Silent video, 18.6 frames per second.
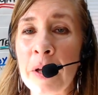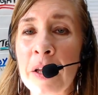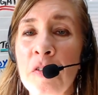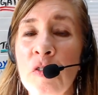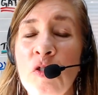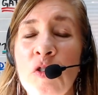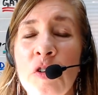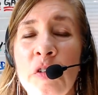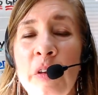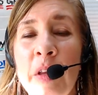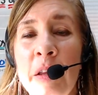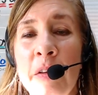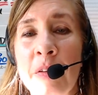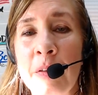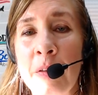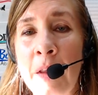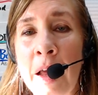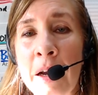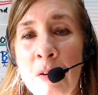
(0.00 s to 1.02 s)
It's just it's
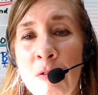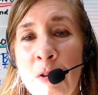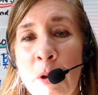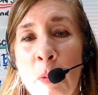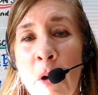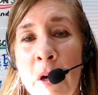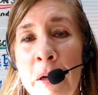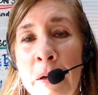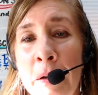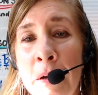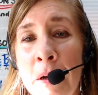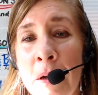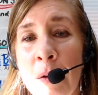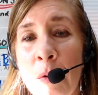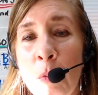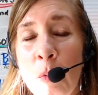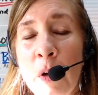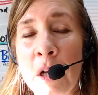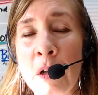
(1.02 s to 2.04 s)
not everyone
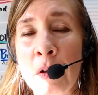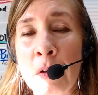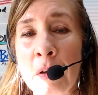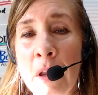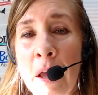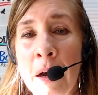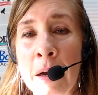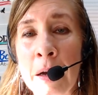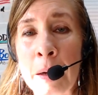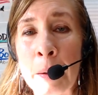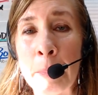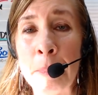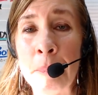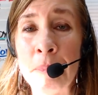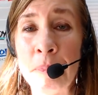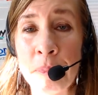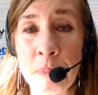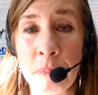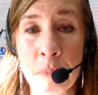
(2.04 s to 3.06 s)
will um,
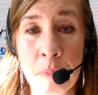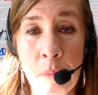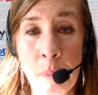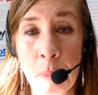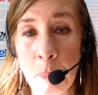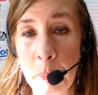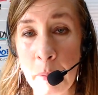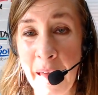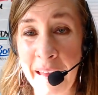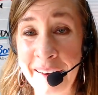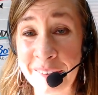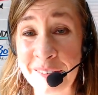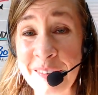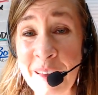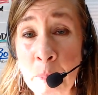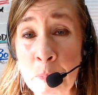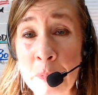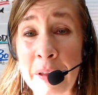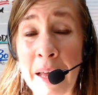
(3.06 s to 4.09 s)

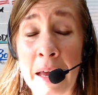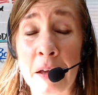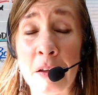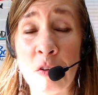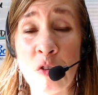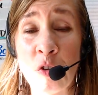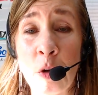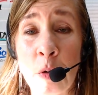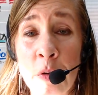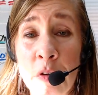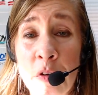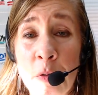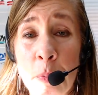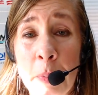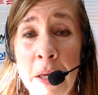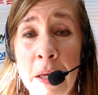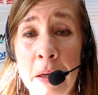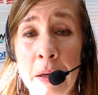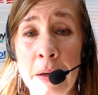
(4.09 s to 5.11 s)
accept that, so to
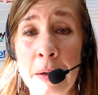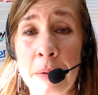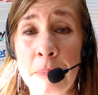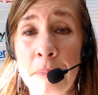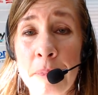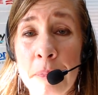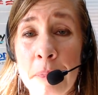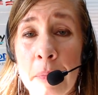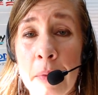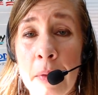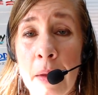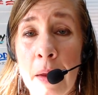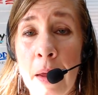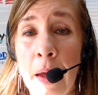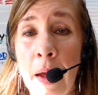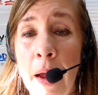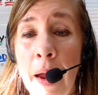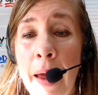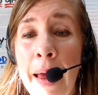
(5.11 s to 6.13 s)
speak.
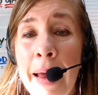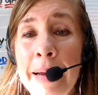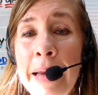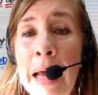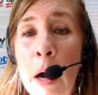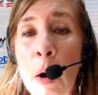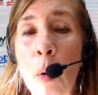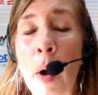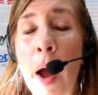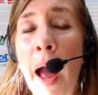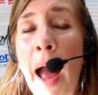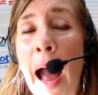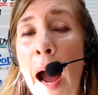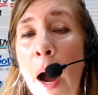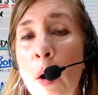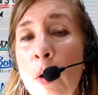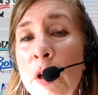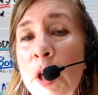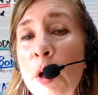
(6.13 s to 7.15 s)
Now,
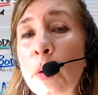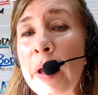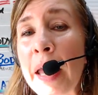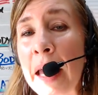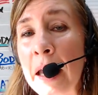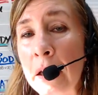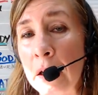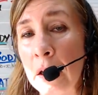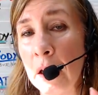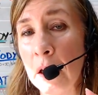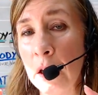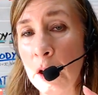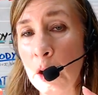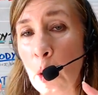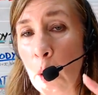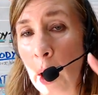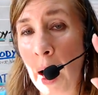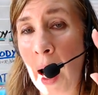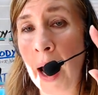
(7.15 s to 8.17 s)
how do you get
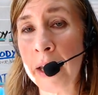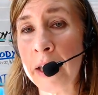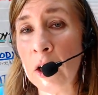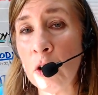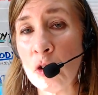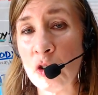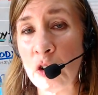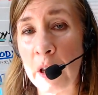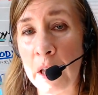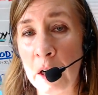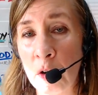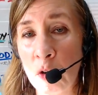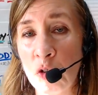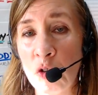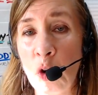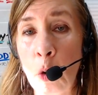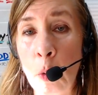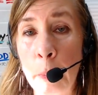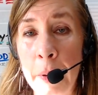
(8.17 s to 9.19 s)
your higher channels
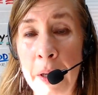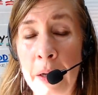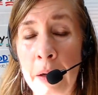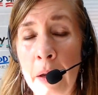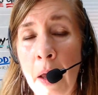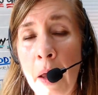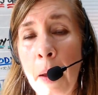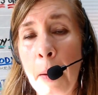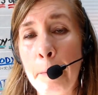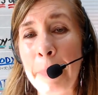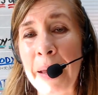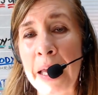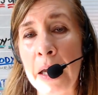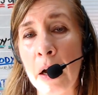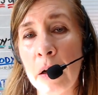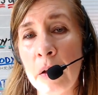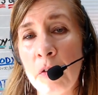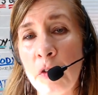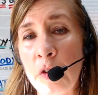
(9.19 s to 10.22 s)
open
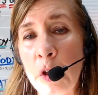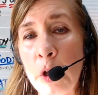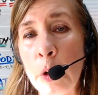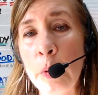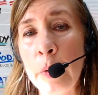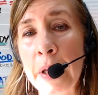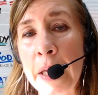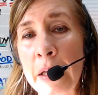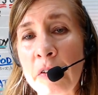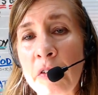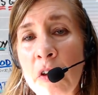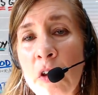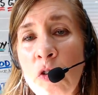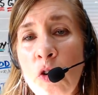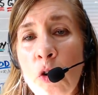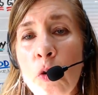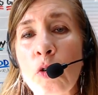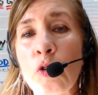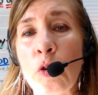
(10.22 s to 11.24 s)
because you need to
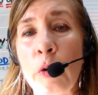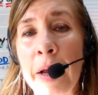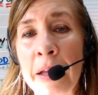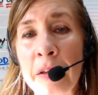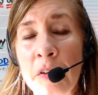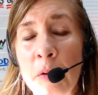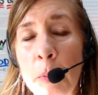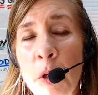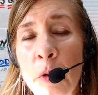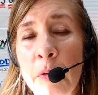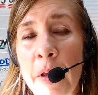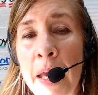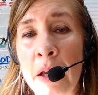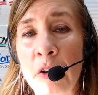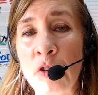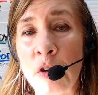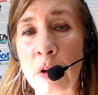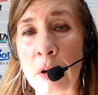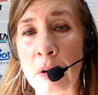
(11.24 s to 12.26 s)
do
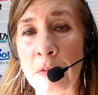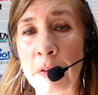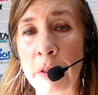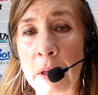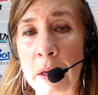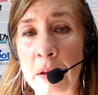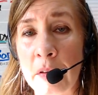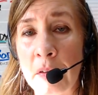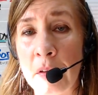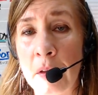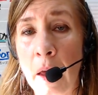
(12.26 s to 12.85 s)
transmutation of this.